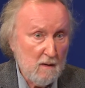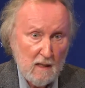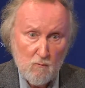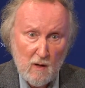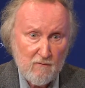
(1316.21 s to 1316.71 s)

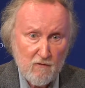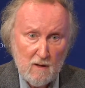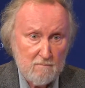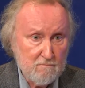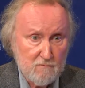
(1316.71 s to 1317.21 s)
It went
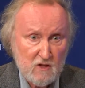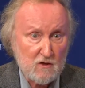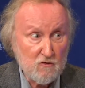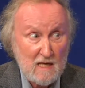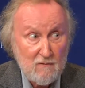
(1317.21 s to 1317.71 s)
from
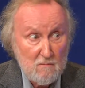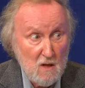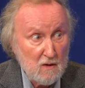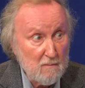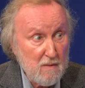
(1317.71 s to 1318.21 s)
6 or 7
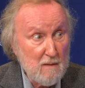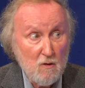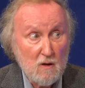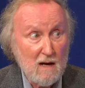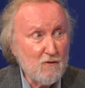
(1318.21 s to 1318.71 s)
million
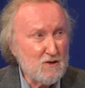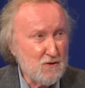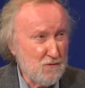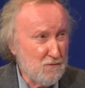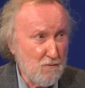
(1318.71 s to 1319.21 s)
people covered
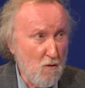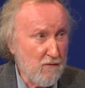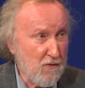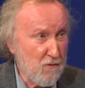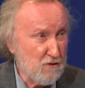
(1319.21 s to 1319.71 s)
to
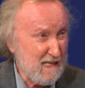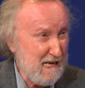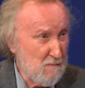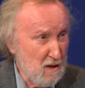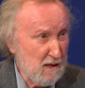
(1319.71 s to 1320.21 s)
over
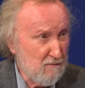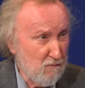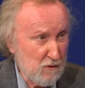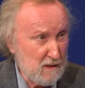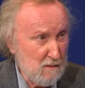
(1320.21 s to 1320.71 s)
13 million,
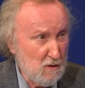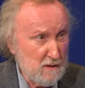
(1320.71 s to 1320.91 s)
14 million.